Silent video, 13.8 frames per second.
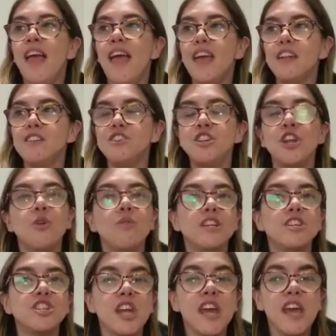And, you know, we
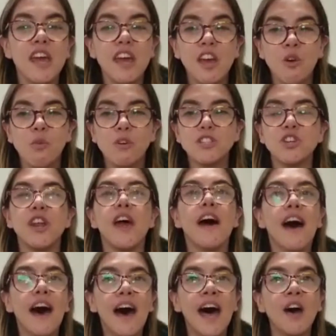share what's on our
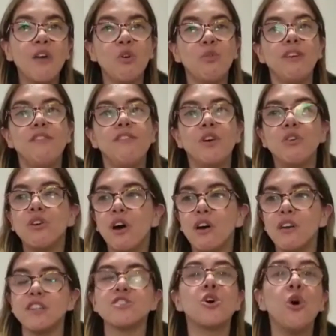heart, what we feel
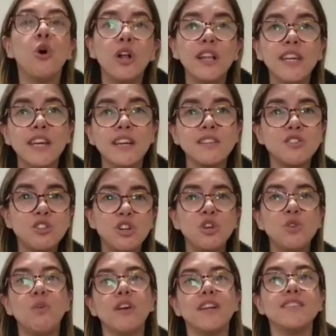God is calling us to,
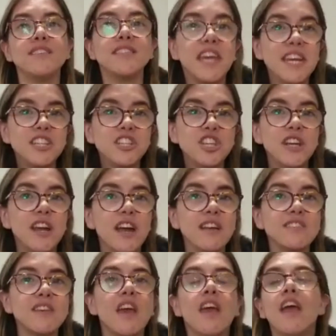what He's teaching
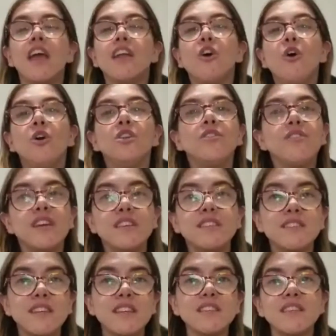us. And all of these
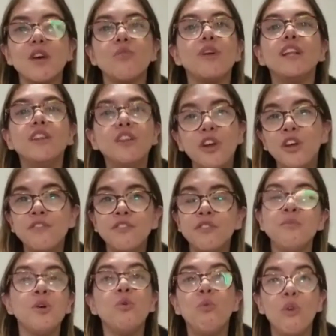things that we learn
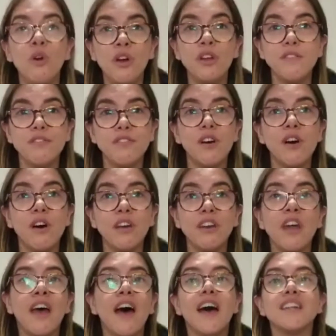from the Word of God
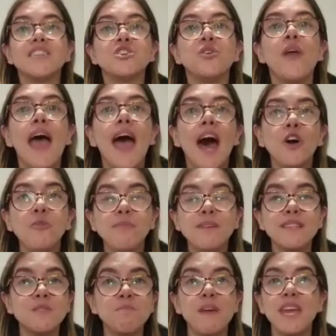are to help
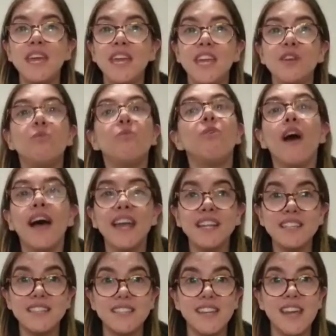us be in right
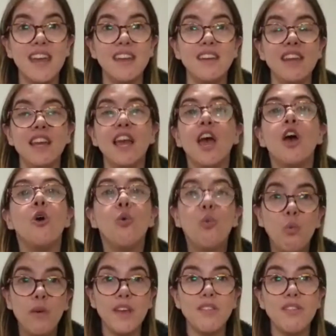standing
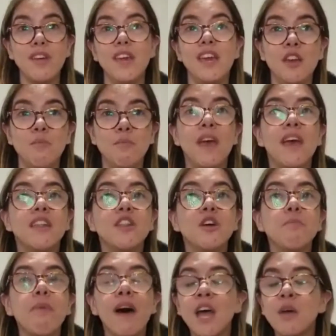with Him. The
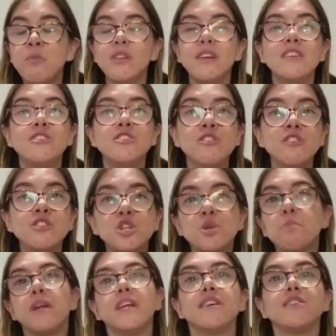Bible is used to
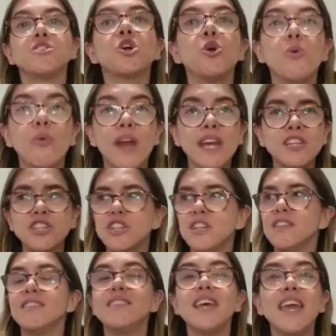bring us
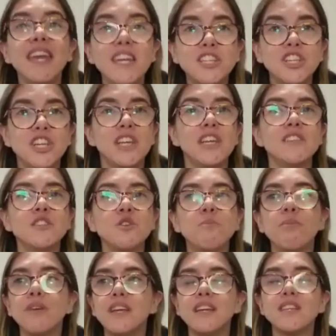correction. Teaching is to
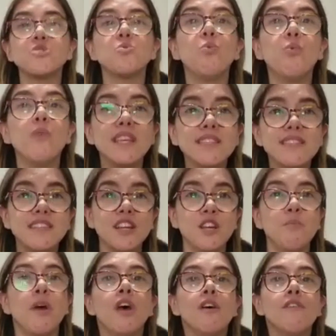bring us
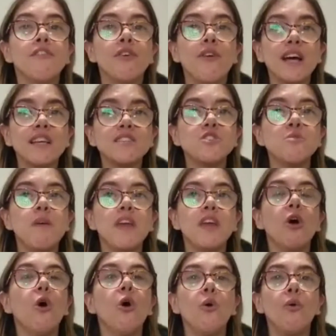wisdom, for us to be
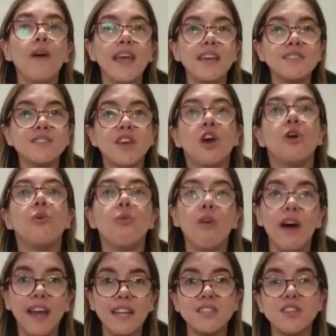always
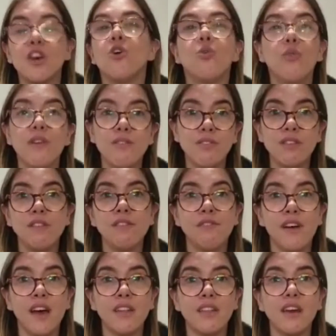right with the
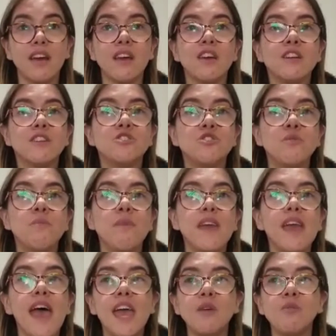Father, to
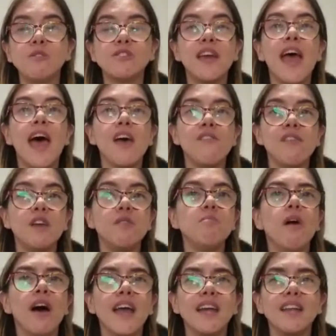be able to have a
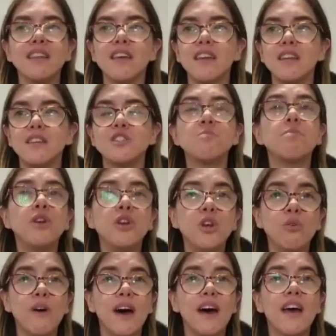mind that is
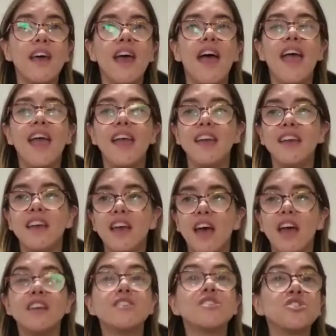pure,
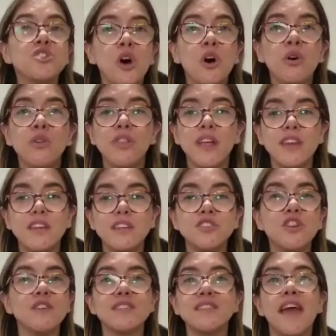a soul that is
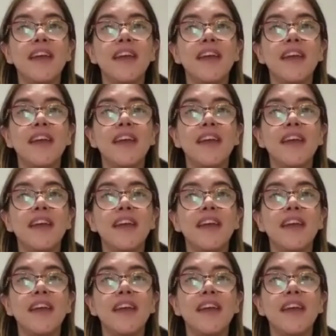not